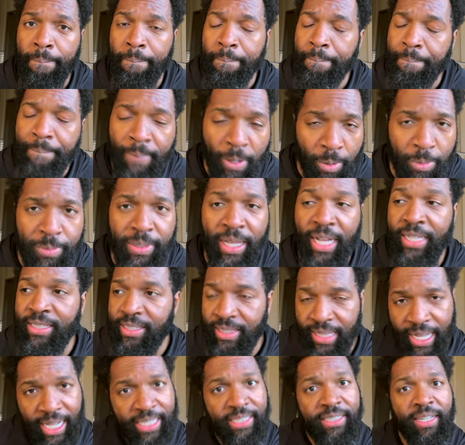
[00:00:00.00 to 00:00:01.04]
No, that,
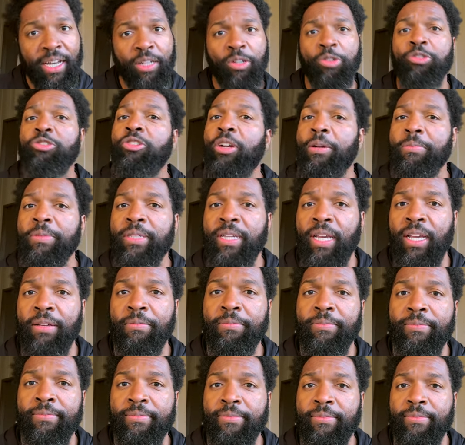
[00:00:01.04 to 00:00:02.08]
that's Donald Trump's game.
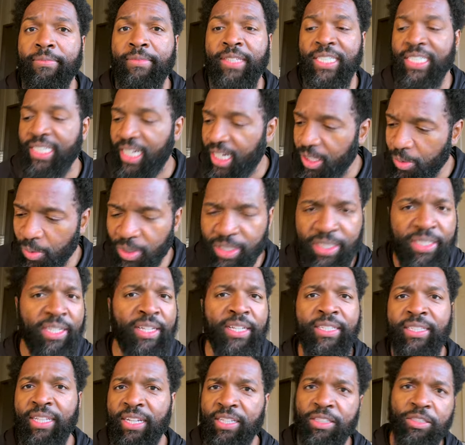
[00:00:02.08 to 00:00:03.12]
January
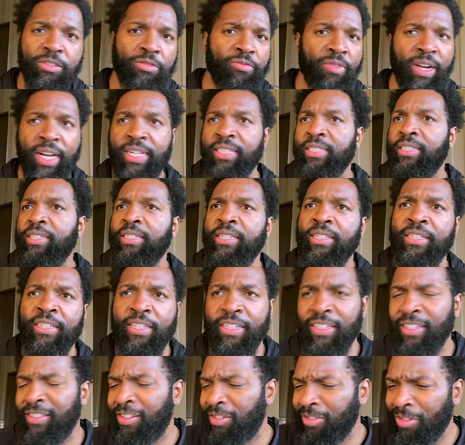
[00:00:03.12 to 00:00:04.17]
6th, the insurrection,
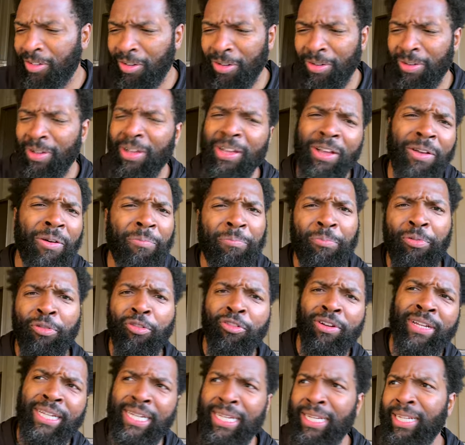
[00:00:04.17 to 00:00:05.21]
the all,
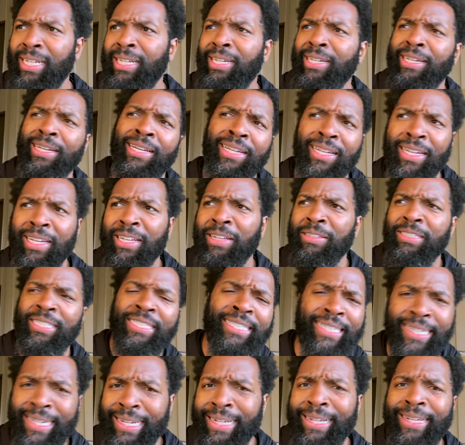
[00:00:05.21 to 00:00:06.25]

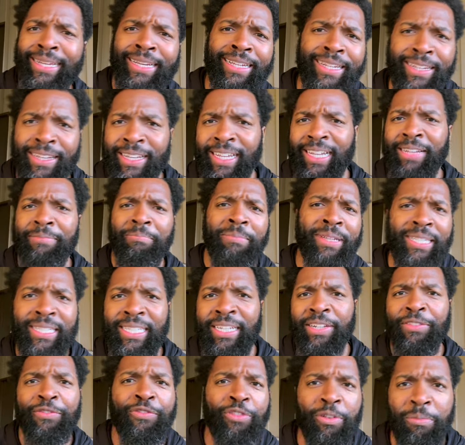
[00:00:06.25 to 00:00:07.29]
pre-seeding
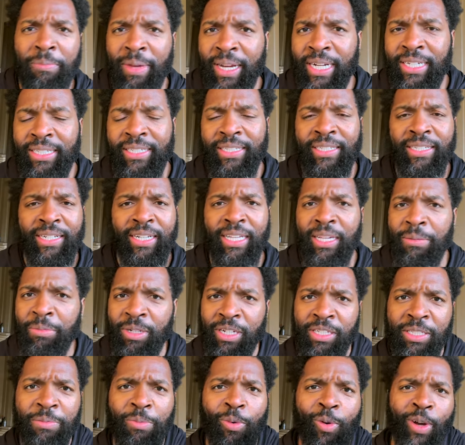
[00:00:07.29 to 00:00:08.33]
misinformation, him and
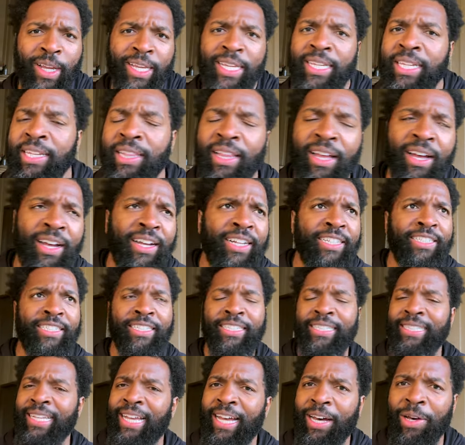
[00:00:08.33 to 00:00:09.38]
his boy Elon
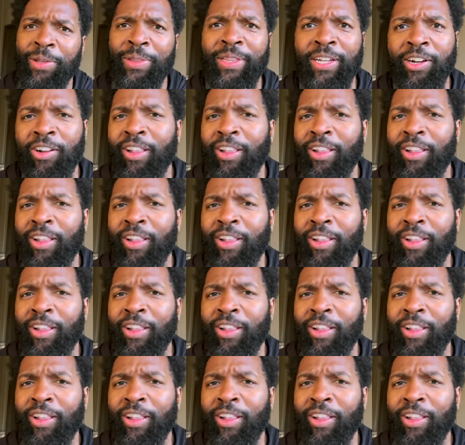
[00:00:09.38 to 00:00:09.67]
just out there